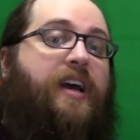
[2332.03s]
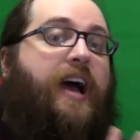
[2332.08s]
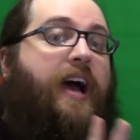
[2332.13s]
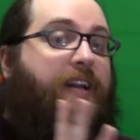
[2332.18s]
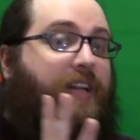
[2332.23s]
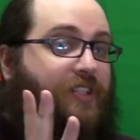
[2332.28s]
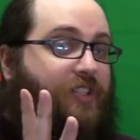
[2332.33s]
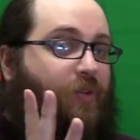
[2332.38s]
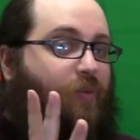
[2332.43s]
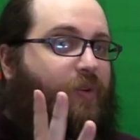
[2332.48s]

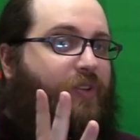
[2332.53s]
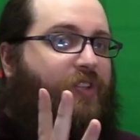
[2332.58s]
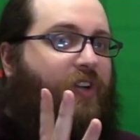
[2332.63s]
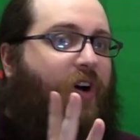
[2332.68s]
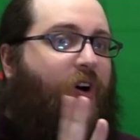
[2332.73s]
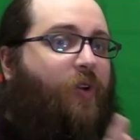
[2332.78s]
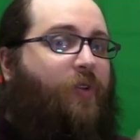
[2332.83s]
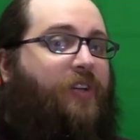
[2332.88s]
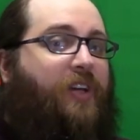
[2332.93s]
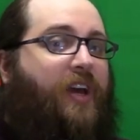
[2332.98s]
And as a
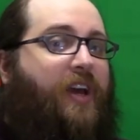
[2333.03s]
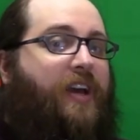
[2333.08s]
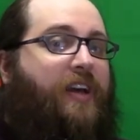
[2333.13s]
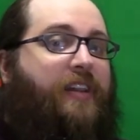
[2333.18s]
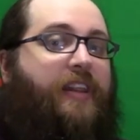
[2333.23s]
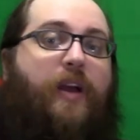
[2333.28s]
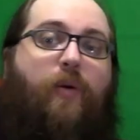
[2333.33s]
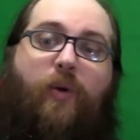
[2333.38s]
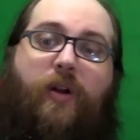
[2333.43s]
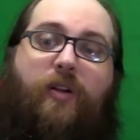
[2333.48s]
result,
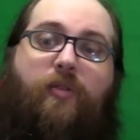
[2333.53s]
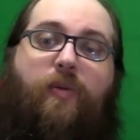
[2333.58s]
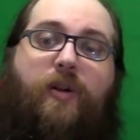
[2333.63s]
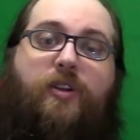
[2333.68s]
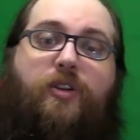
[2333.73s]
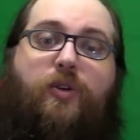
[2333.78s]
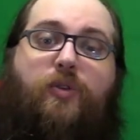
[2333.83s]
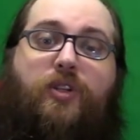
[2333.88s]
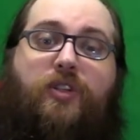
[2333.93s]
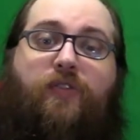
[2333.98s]
they want to
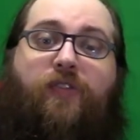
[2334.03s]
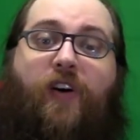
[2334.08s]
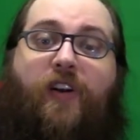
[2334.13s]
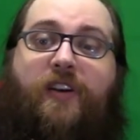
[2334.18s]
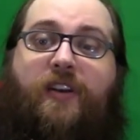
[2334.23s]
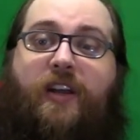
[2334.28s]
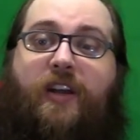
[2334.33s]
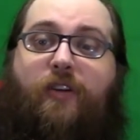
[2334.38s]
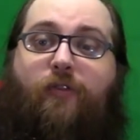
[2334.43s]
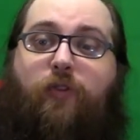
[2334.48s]
reduce
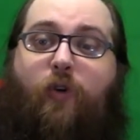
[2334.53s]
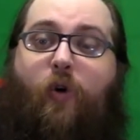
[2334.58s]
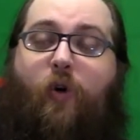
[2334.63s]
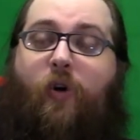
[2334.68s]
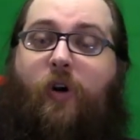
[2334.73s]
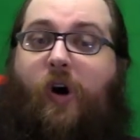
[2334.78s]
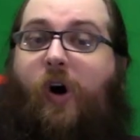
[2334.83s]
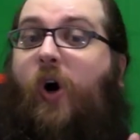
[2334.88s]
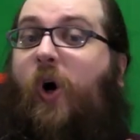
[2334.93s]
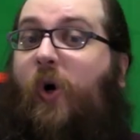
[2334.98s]
funding
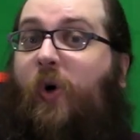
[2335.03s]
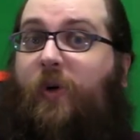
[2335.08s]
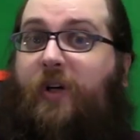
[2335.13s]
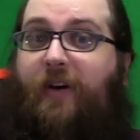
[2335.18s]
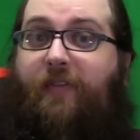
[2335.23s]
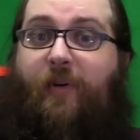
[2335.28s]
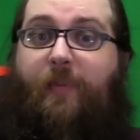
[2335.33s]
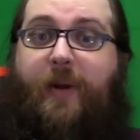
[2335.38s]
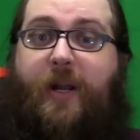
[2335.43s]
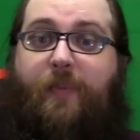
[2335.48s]
for all
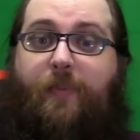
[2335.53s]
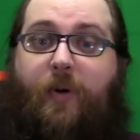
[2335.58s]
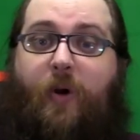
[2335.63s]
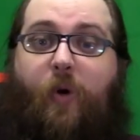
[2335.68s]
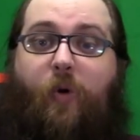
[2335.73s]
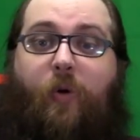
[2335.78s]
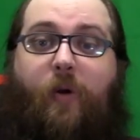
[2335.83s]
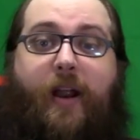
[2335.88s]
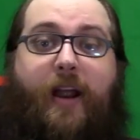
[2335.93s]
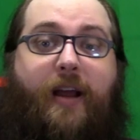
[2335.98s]
government
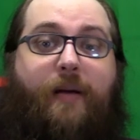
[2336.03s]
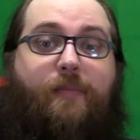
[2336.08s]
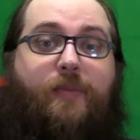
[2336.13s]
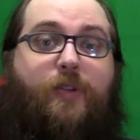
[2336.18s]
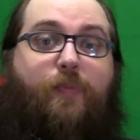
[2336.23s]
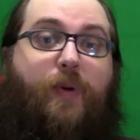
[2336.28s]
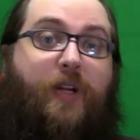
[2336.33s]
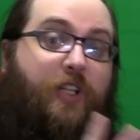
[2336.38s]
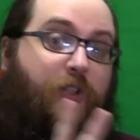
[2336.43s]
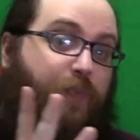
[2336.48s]

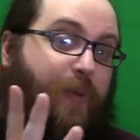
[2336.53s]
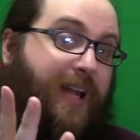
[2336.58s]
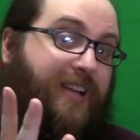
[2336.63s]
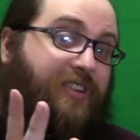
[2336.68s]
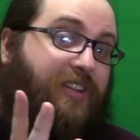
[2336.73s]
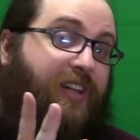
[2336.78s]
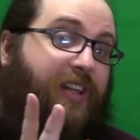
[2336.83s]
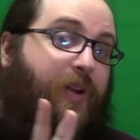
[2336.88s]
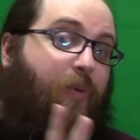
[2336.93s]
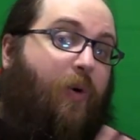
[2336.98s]
programs, but
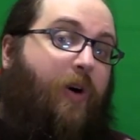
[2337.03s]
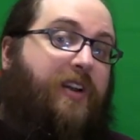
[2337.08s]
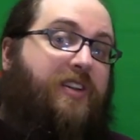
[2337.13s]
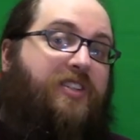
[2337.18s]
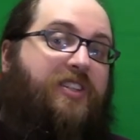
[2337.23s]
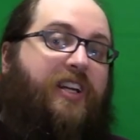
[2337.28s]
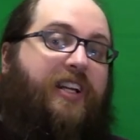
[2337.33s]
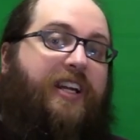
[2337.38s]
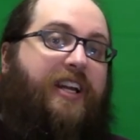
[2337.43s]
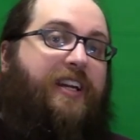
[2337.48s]
especially
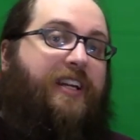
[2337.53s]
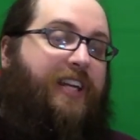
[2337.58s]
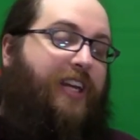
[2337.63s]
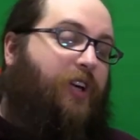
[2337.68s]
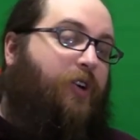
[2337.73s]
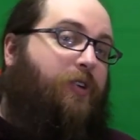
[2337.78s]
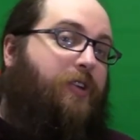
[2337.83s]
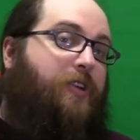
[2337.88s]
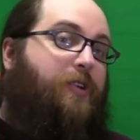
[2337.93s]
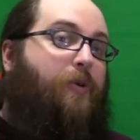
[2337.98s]
ones that can
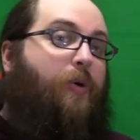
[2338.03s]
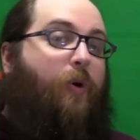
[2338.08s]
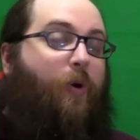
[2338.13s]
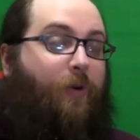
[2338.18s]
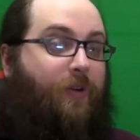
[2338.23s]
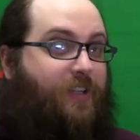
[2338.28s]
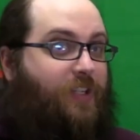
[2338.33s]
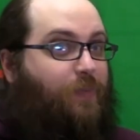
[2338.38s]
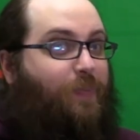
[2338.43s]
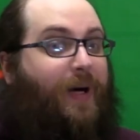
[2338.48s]
kill you
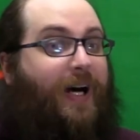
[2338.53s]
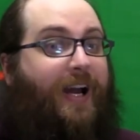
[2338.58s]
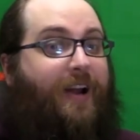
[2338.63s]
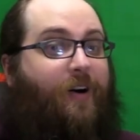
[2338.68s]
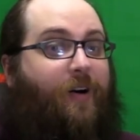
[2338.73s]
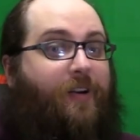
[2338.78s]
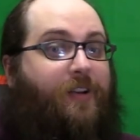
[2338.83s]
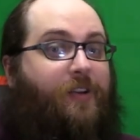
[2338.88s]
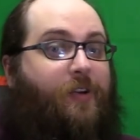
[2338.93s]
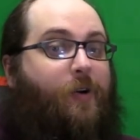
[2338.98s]
or spy
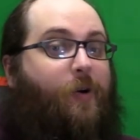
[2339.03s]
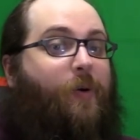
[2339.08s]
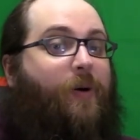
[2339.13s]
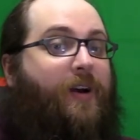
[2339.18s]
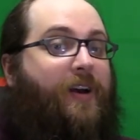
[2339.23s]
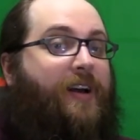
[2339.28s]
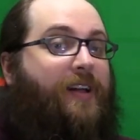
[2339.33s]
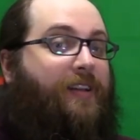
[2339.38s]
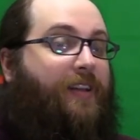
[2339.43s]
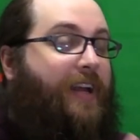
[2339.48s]
on you,
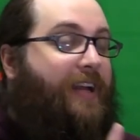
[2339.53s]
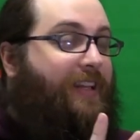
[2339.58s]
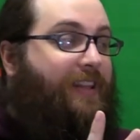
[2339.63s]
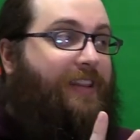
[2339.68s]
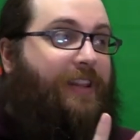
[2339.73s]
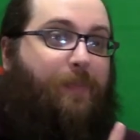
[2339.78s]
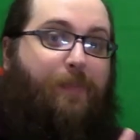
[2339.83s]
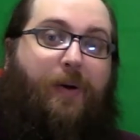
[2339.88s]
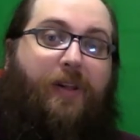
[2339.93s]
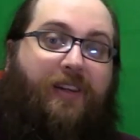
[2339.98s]
like
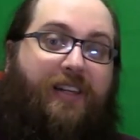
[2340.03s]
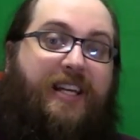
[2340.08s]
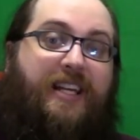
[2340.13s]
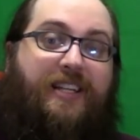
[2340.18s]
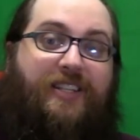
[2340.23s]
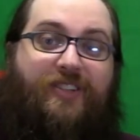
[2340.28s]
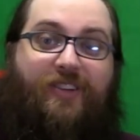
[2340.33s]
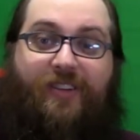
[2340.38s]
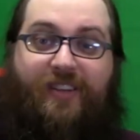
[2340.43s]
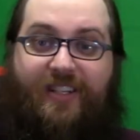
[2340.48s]
the
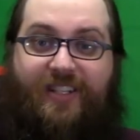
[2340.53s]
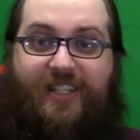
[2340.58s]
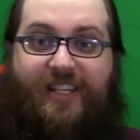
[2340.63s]
police or the